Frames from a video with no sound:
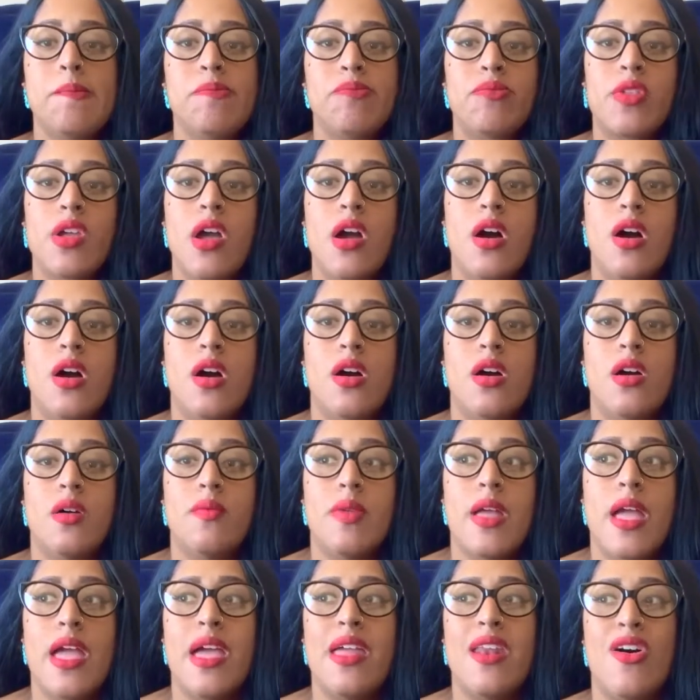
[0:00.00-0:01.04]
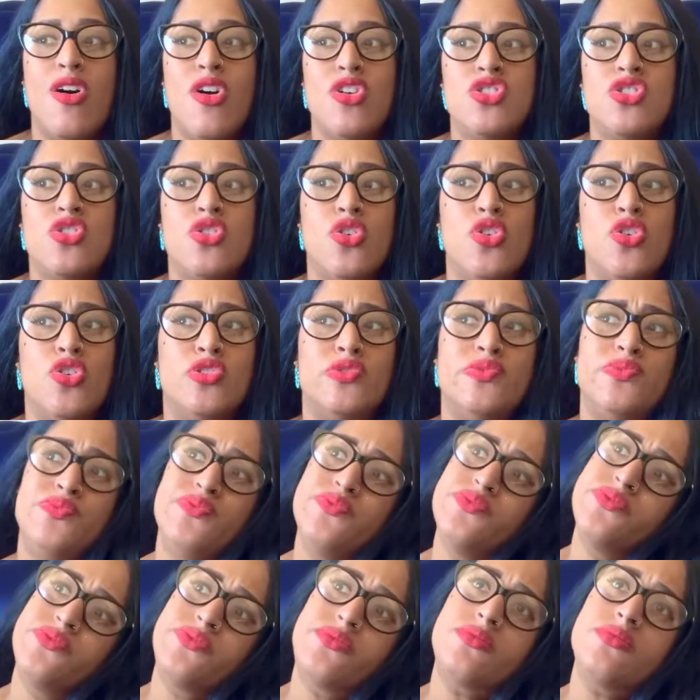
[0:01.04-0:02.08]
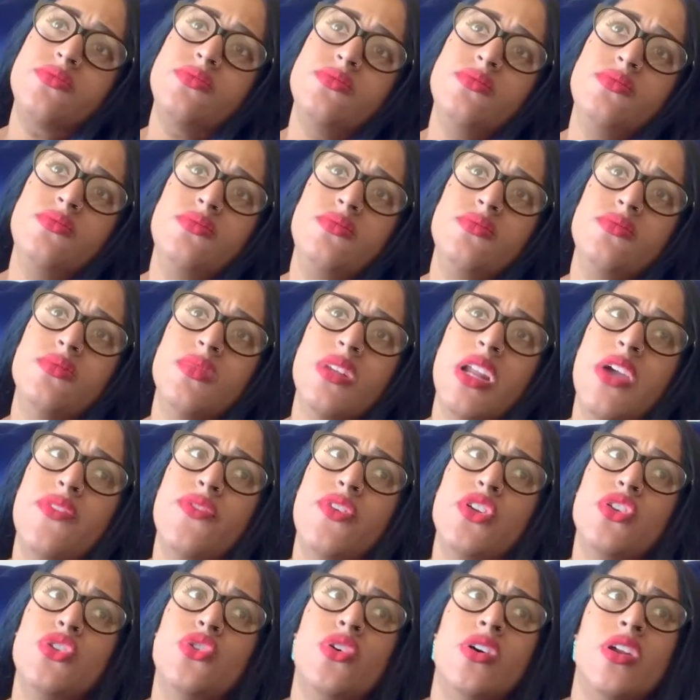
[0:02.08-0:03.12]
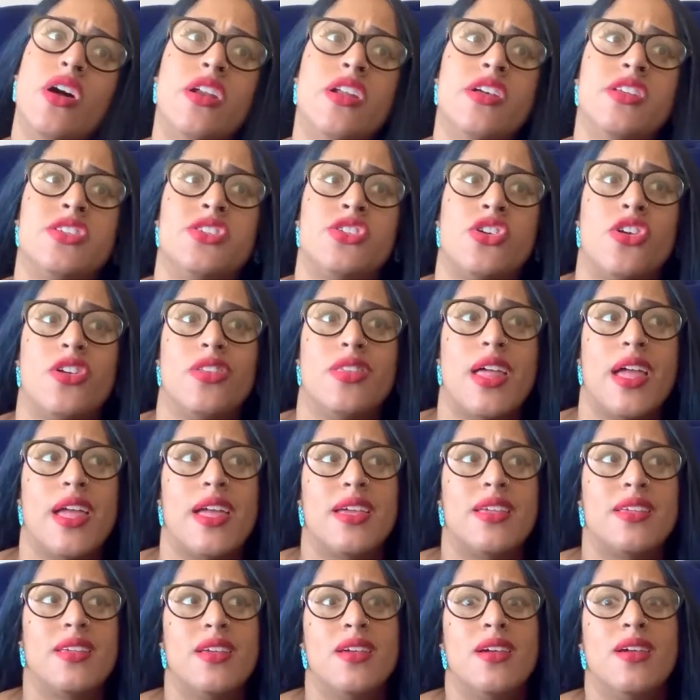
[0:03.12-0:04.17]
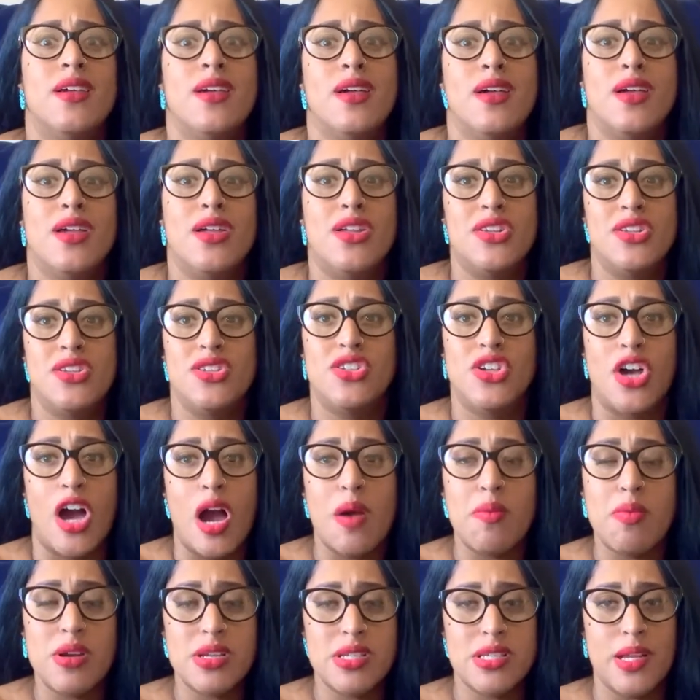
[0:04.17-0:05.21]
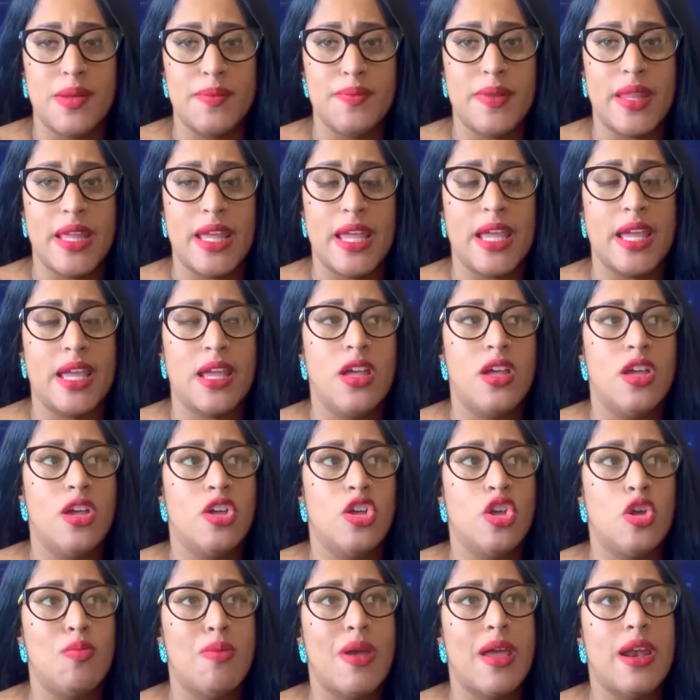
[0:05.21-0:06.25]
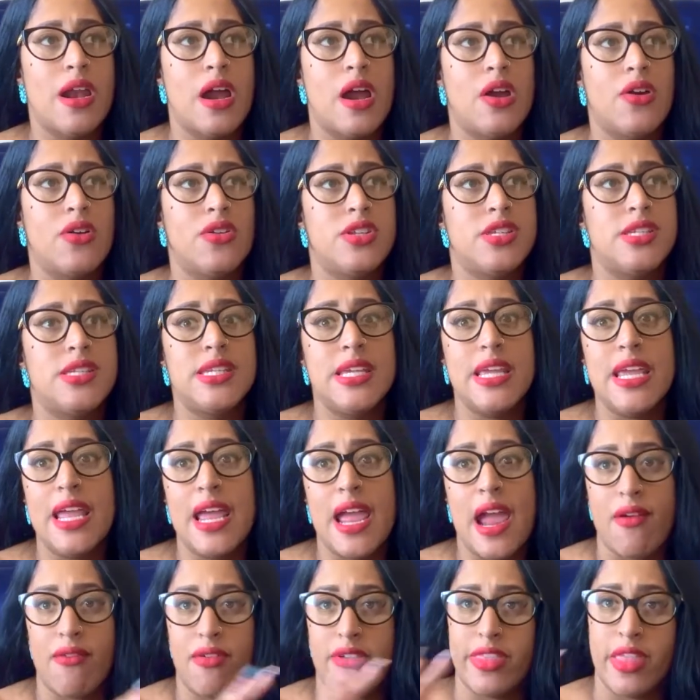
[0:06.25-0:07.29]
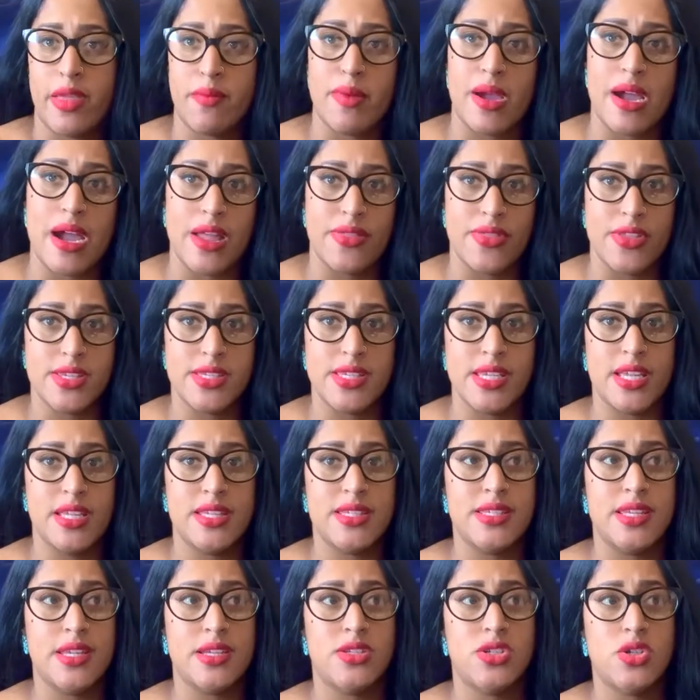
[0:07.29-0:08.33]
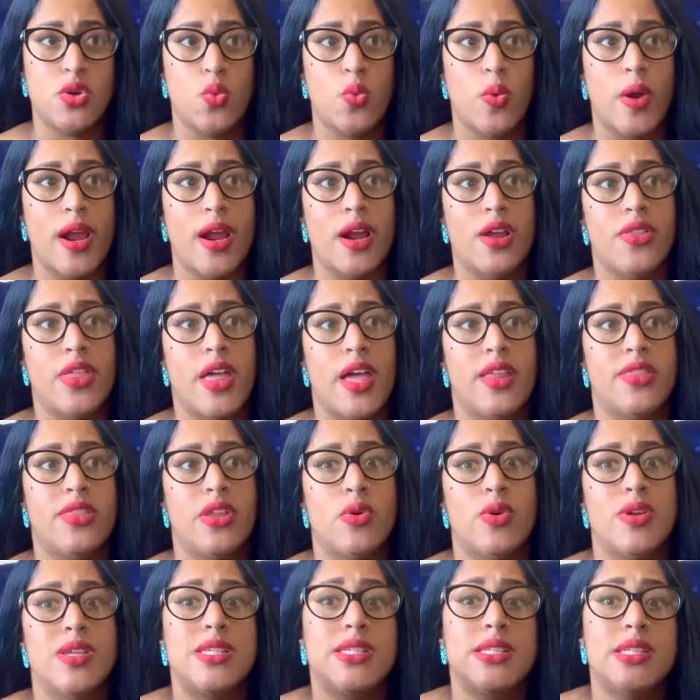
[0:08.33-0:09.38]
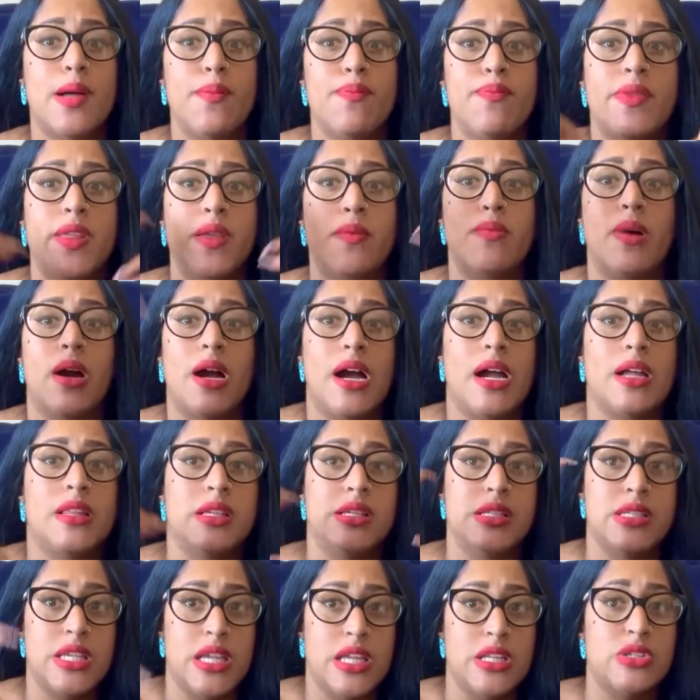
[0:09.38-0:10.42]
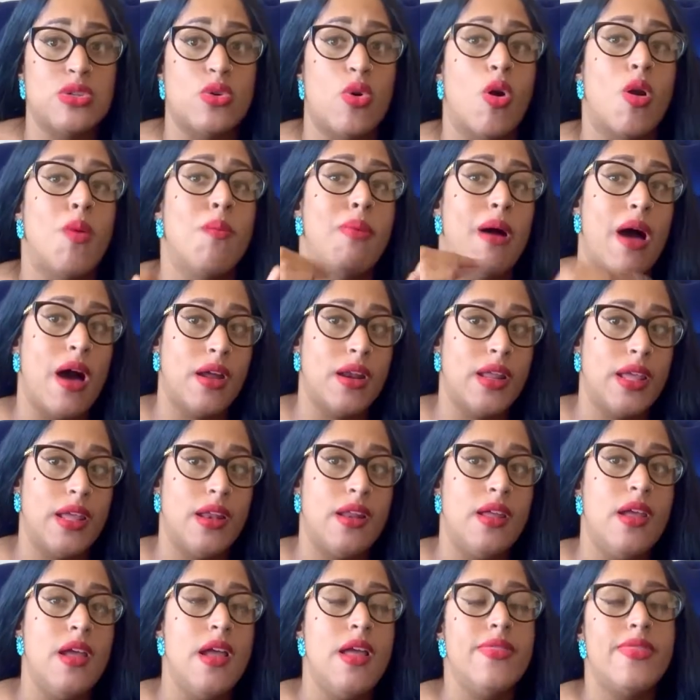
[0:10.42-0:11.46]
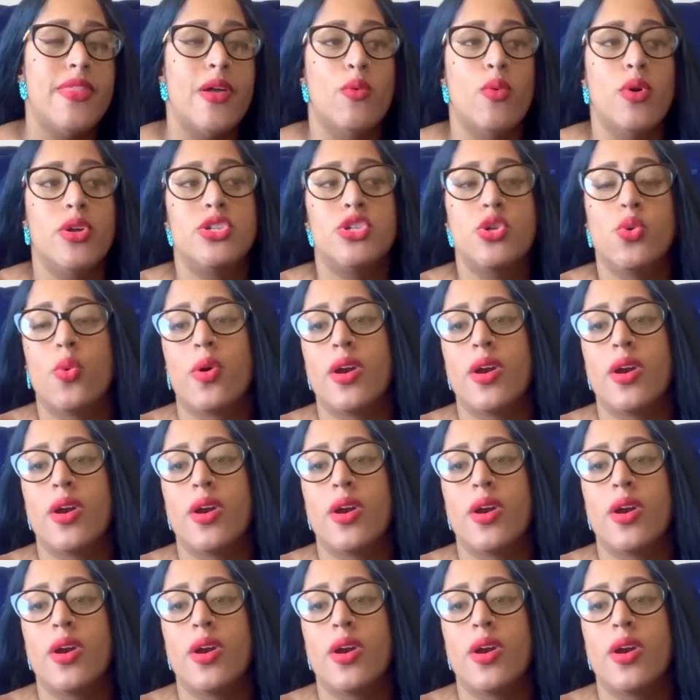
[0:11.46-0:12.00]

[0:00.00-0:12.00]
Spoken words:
And also, if you do it on a certain like job or something, you may not see everything behind the scenes, to where that there was something behind the scenes or about it that once you were